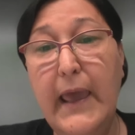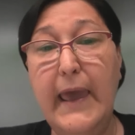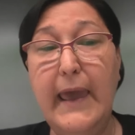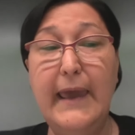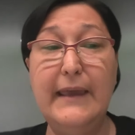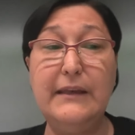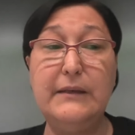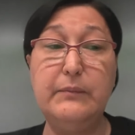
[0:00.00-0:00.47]

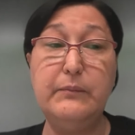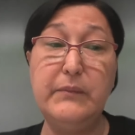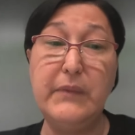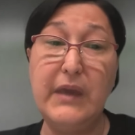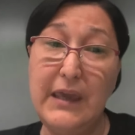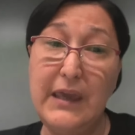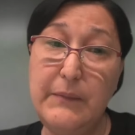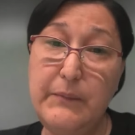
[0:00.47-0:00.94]
And
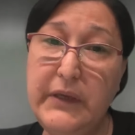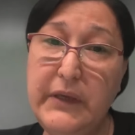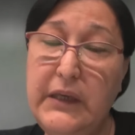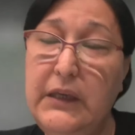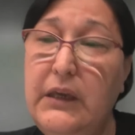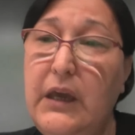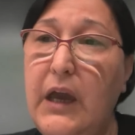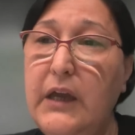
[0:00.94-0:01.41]

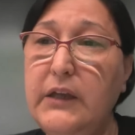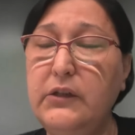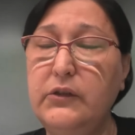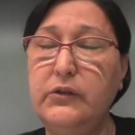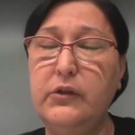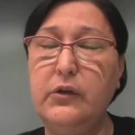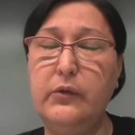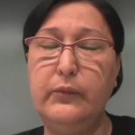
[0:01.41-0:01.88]
maybe, I
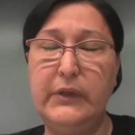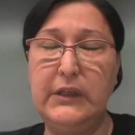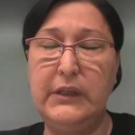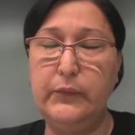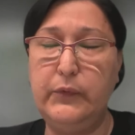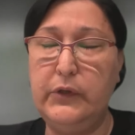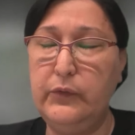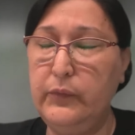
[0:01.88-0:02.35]
don't know
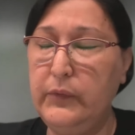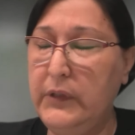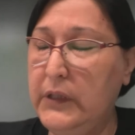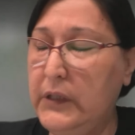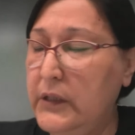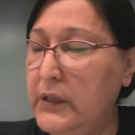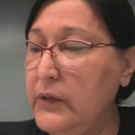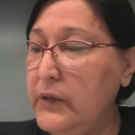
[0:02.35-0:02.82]
whether you
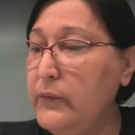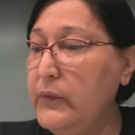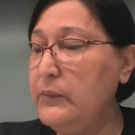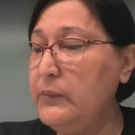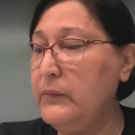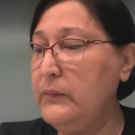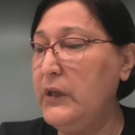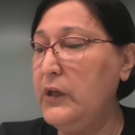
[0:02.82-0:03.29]
will agree
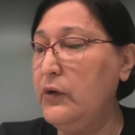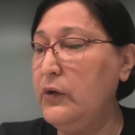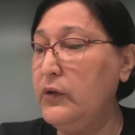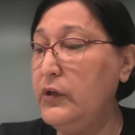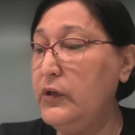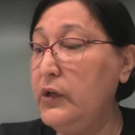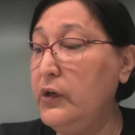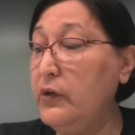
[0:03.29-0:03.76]
with me
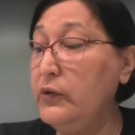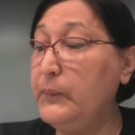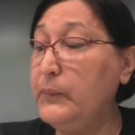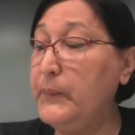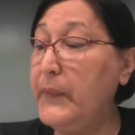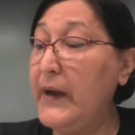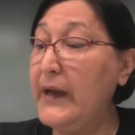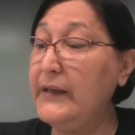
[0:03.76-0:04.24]
or
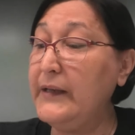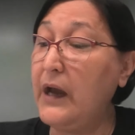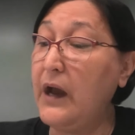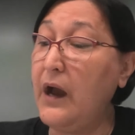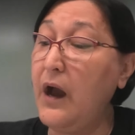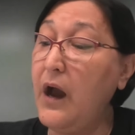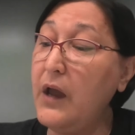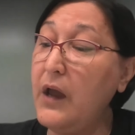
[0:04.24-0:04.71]
not, but
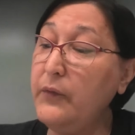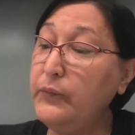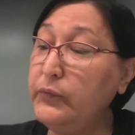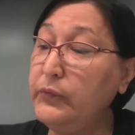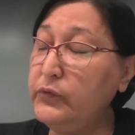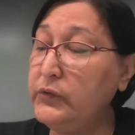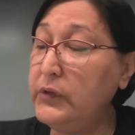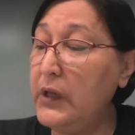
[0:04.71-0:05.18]
I
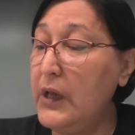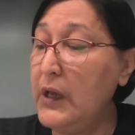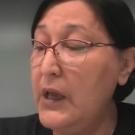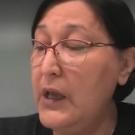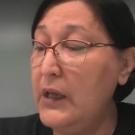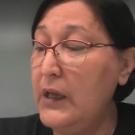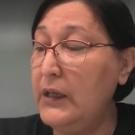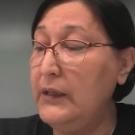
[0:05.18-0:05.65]
would
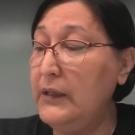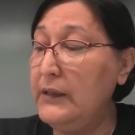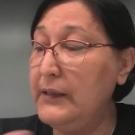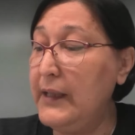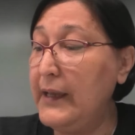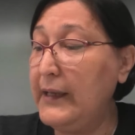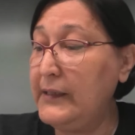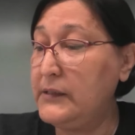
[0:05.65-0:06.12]

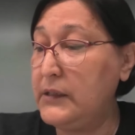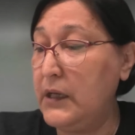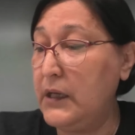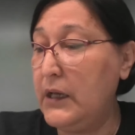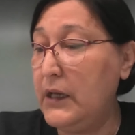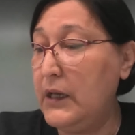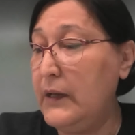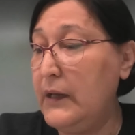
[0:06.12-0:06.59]
in next
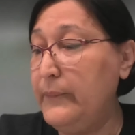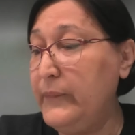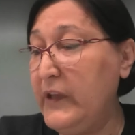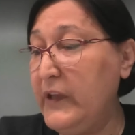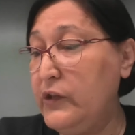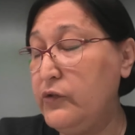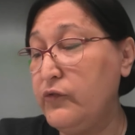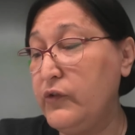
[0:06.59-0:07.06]

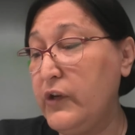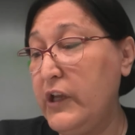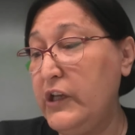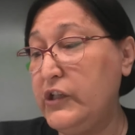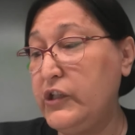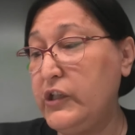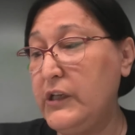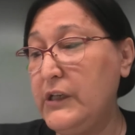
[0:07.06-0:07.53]

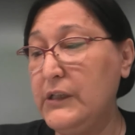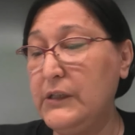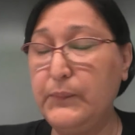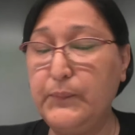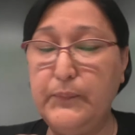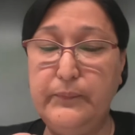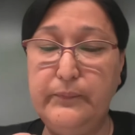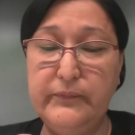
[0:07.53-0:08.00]

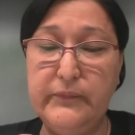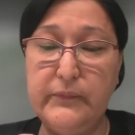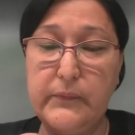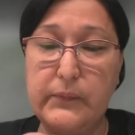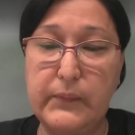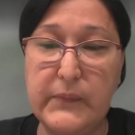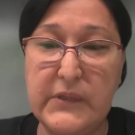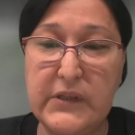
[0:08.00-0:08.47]
iterations
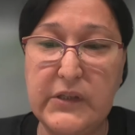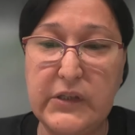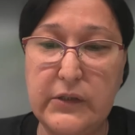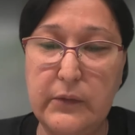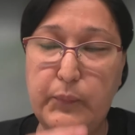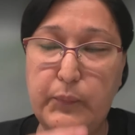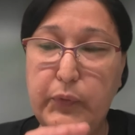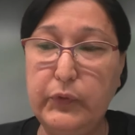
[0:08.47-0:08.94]

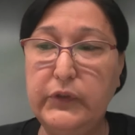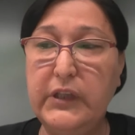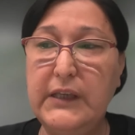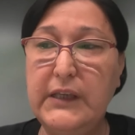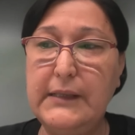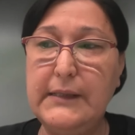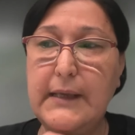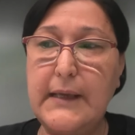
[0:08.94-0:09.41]
put
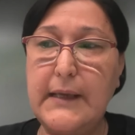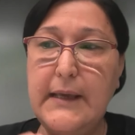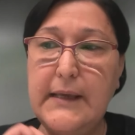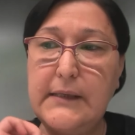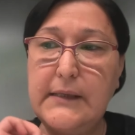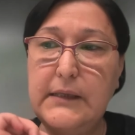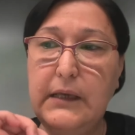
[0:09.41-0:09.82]
in